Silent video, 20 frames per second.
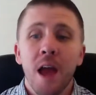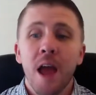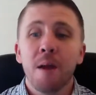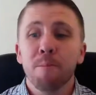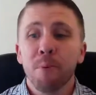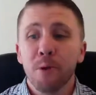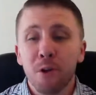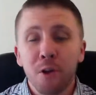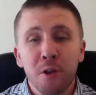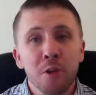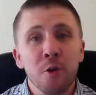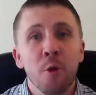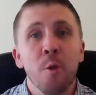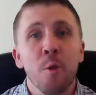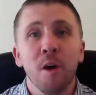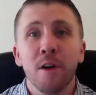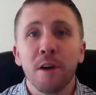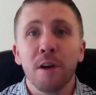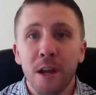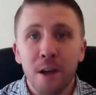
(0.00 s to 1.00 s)
and put in the
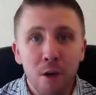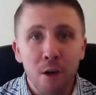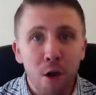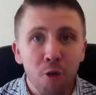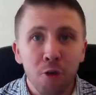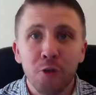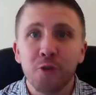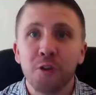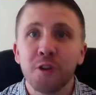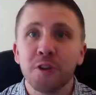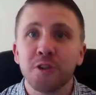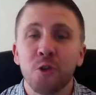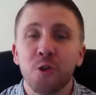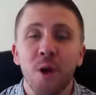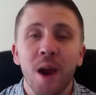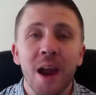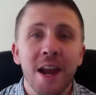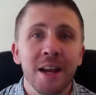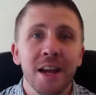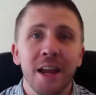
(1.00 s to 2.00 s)
work and go through the
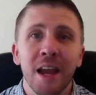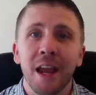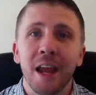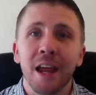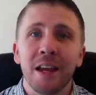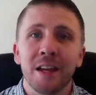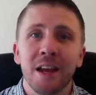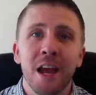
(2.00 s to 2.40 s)
training.